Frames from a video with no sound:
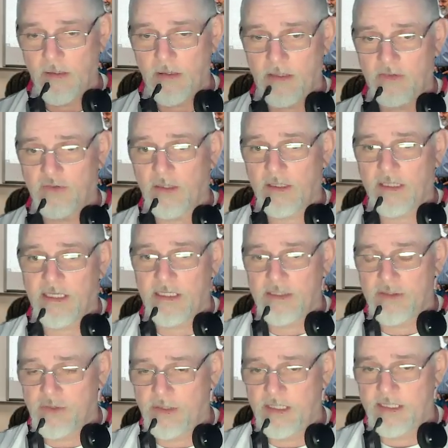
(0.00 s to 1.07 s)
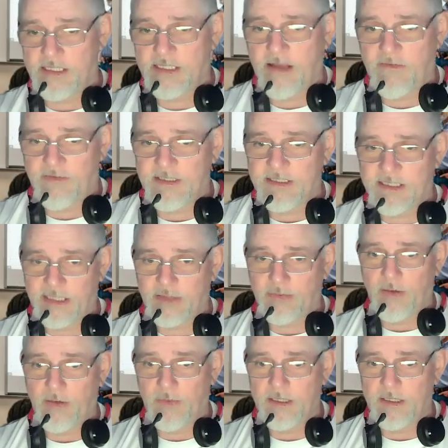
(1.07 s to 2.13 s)
the trucking industry in itself, because that's
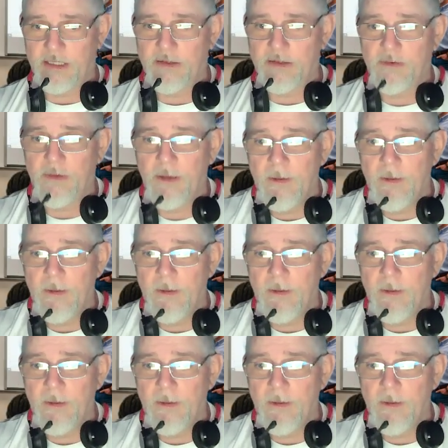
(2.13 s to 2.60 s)
what we do.